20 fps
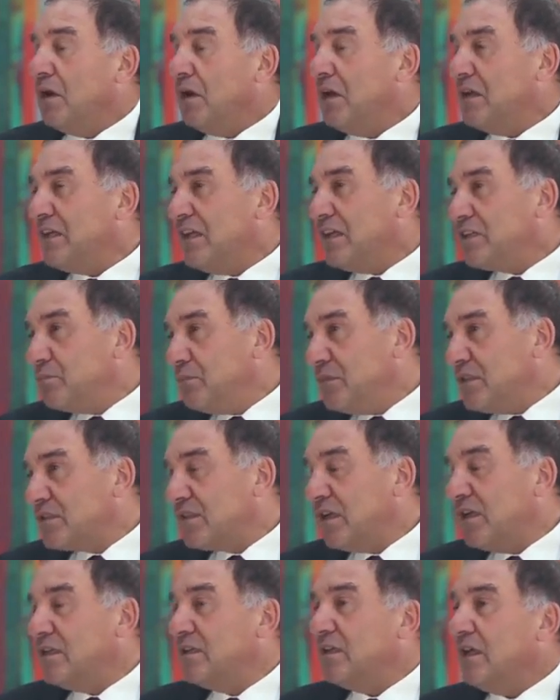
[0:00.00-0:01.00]
And let me
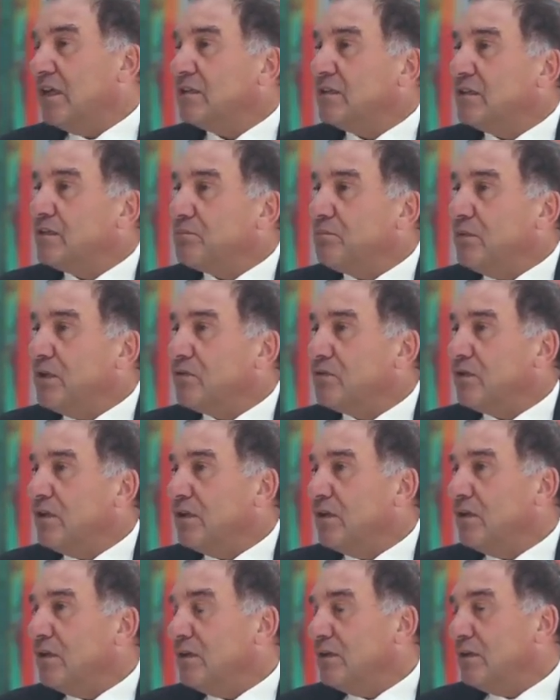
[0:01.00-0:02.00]
say that
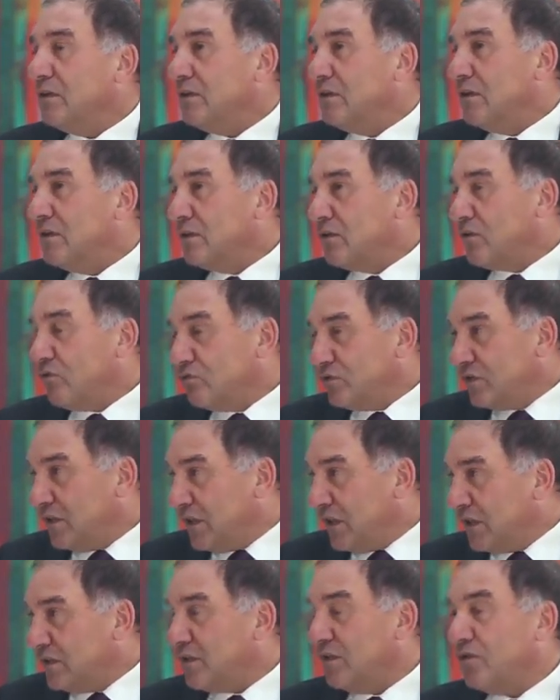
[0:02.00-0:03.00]
especially in
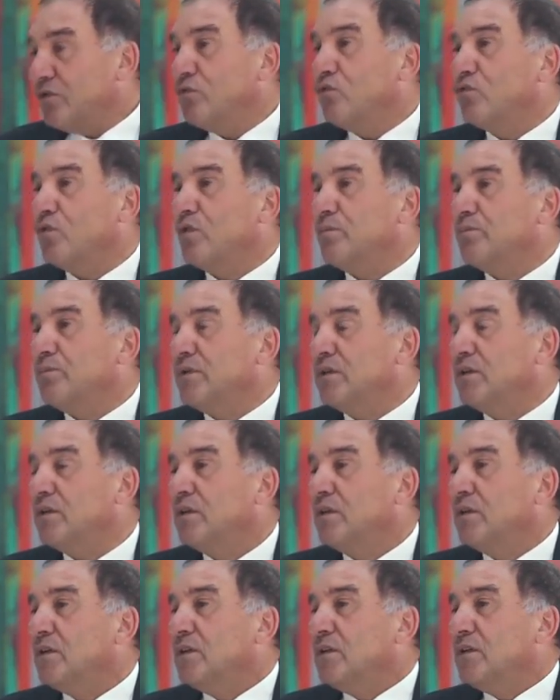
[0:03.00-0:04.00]
continental Europe,
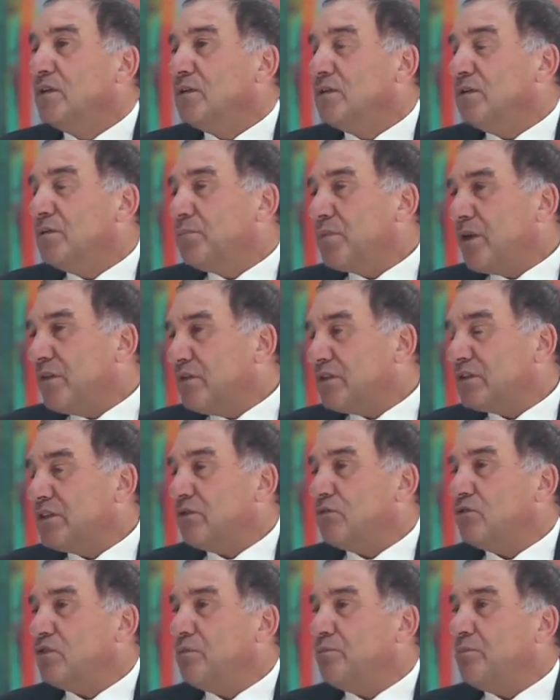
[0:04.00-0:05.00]
private
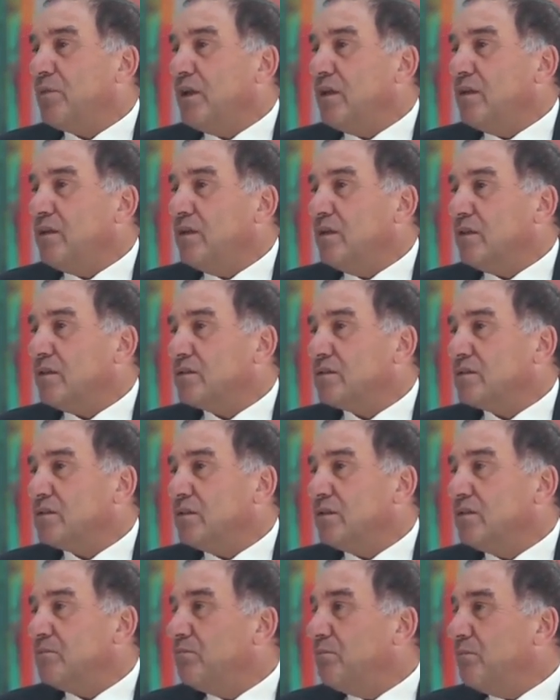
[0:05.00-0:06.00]
equity players
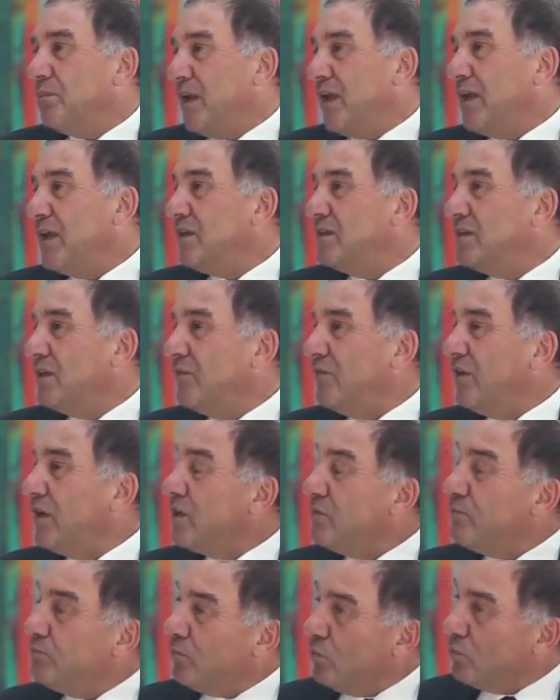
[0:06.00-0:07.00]
played a
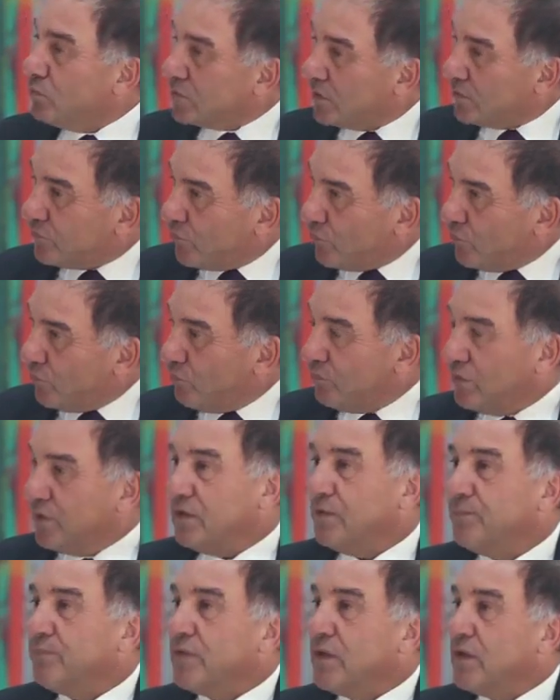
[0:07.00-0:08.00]
very important
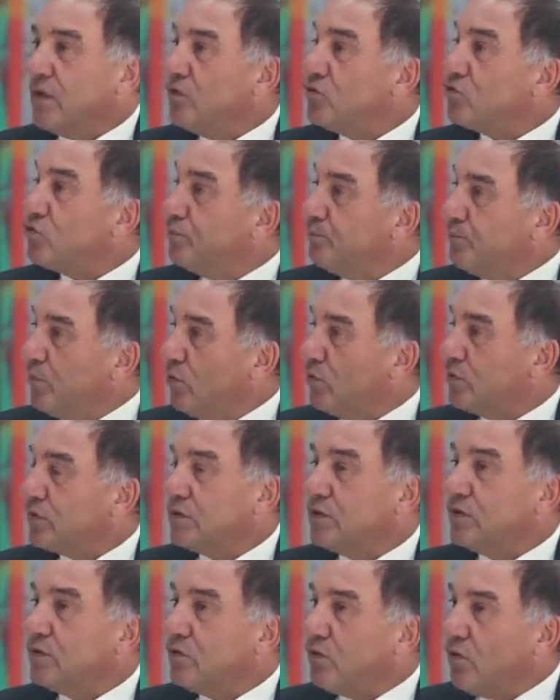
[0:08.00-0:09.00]
role in
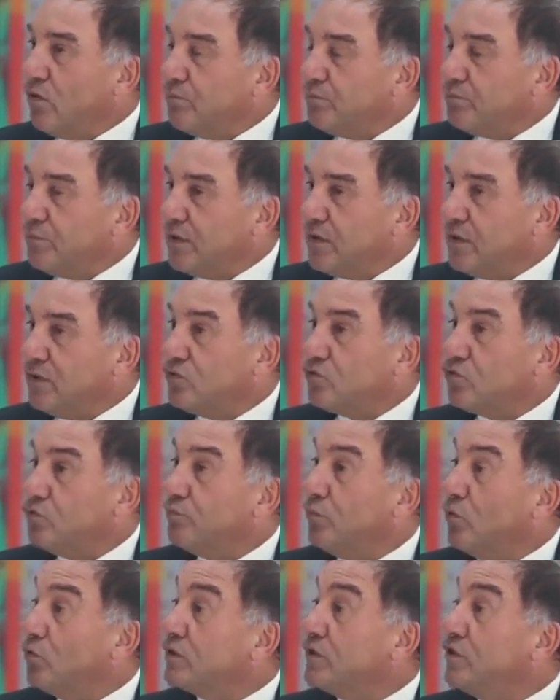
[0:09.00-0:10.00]
supporting companies,
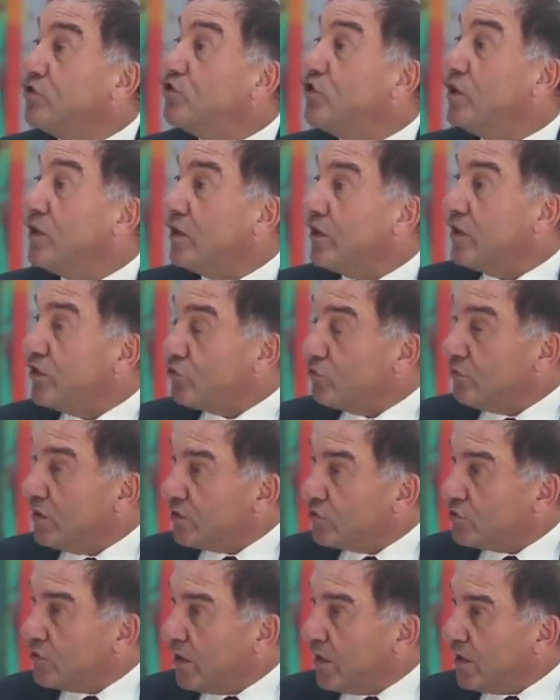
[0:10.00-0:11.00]
supporting
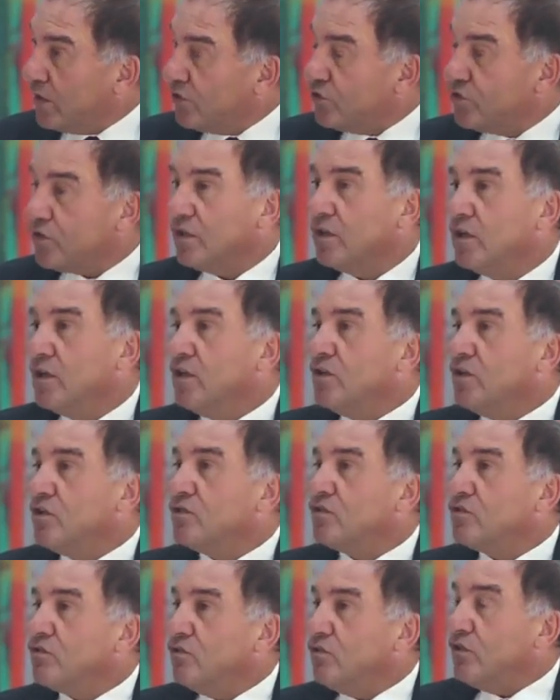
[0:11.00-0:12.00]
generational change.
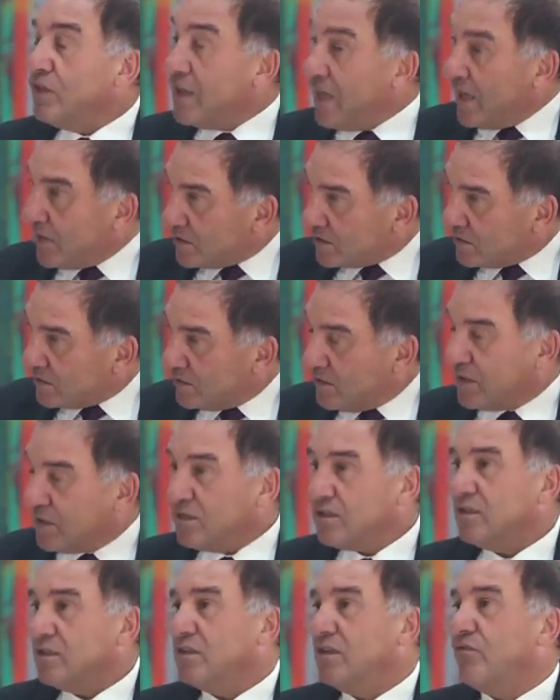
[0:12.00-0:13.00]
So yes, there
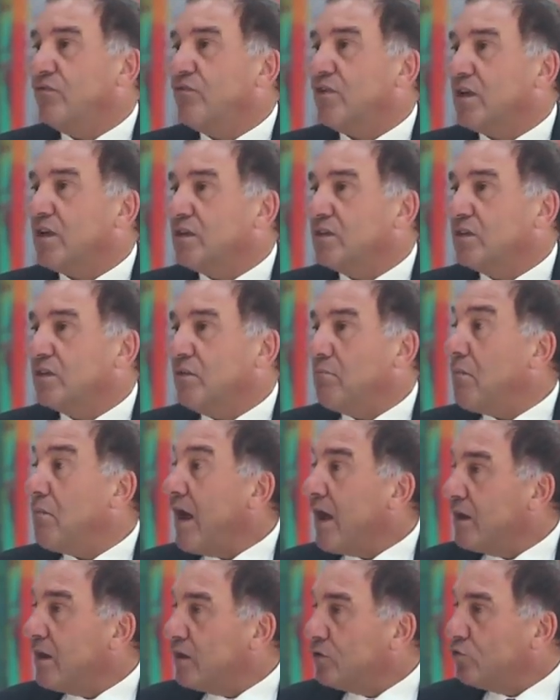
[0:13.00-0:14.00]
is a different
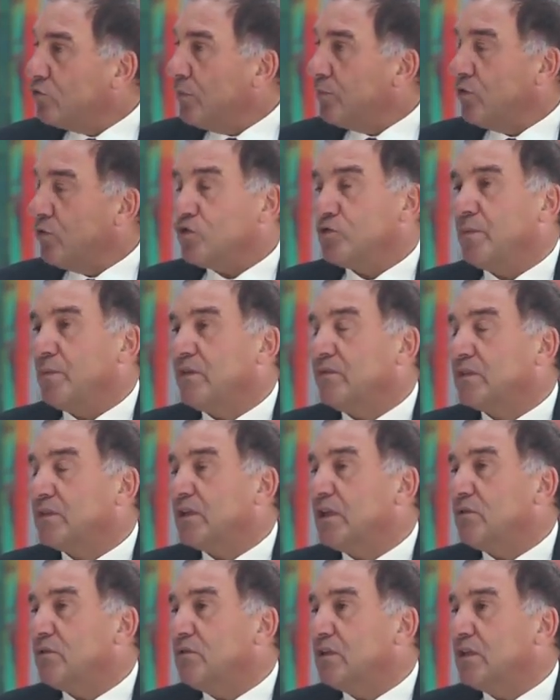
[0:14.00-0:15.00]
manner to approach
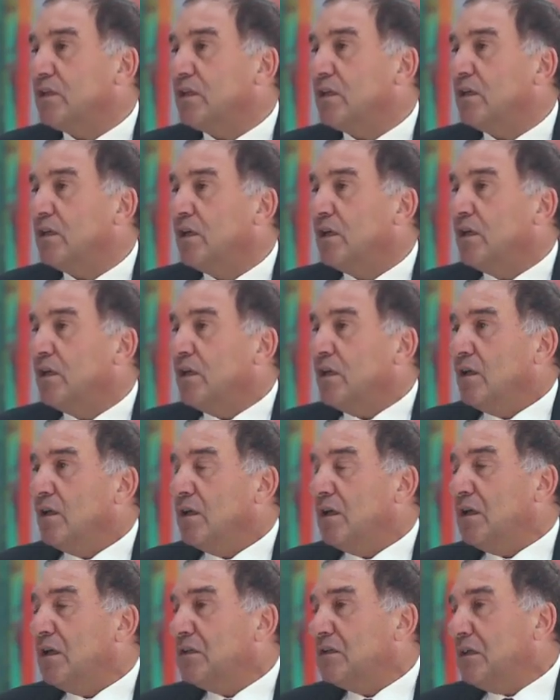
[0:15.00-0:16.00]
private equity,
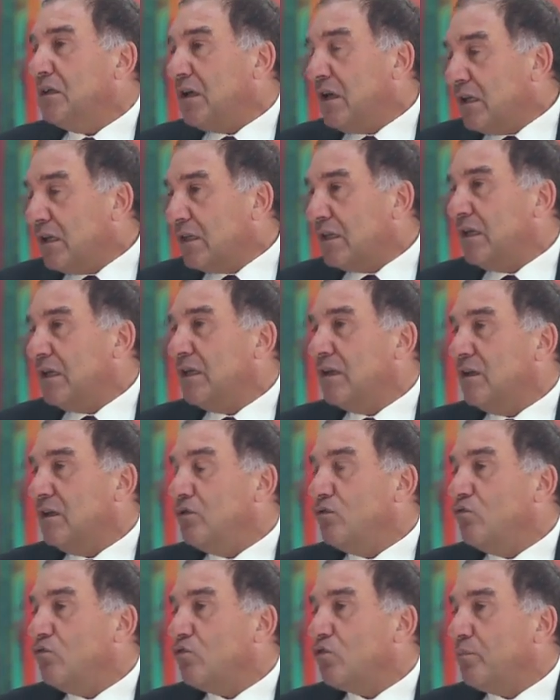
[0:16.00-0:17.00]
and I think
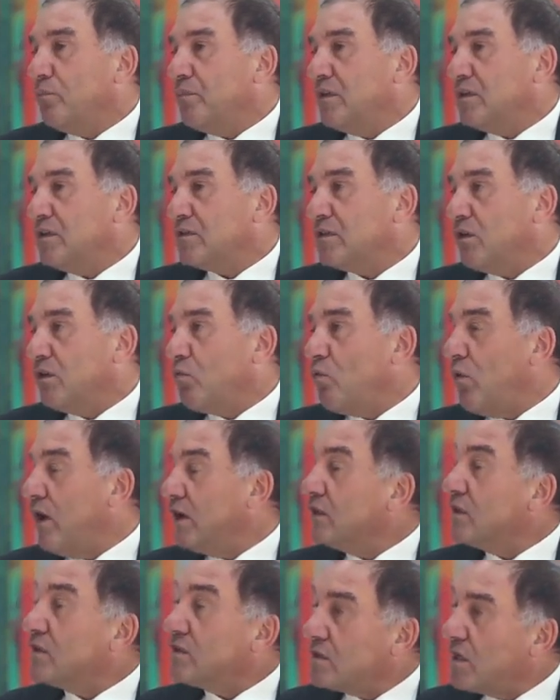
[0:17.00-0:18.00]
in Europe is
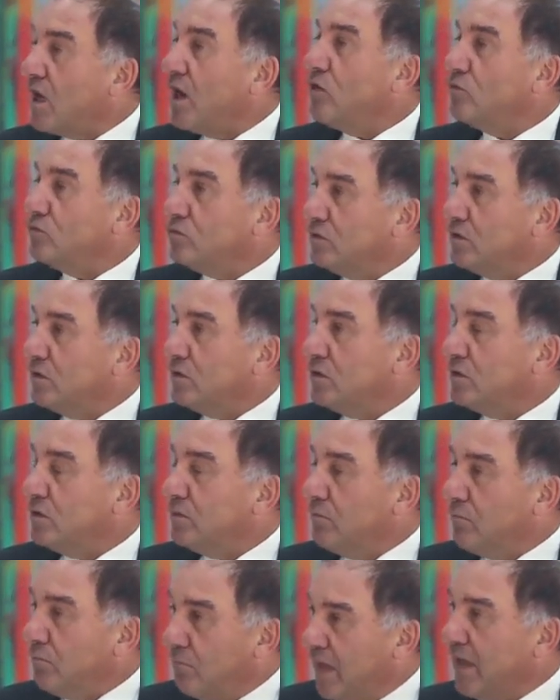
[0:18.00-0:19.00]
quite a sound
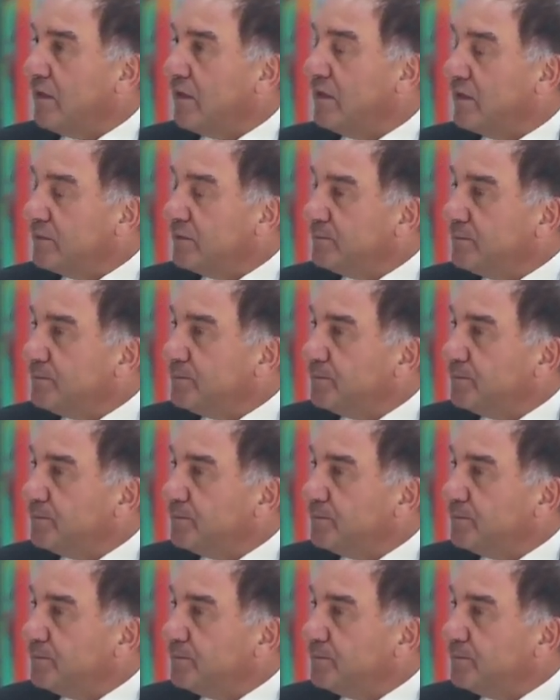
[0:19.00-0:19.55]
manner.